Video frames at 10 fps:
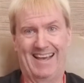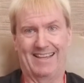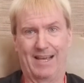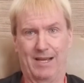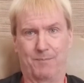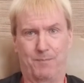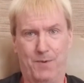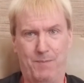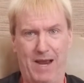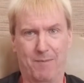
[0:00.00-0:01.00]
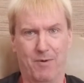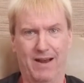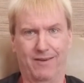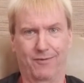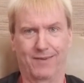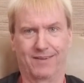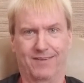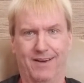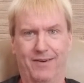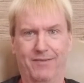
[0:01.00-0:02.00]
You pay a price for this,
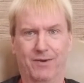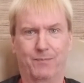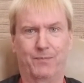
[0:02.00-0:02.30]
however.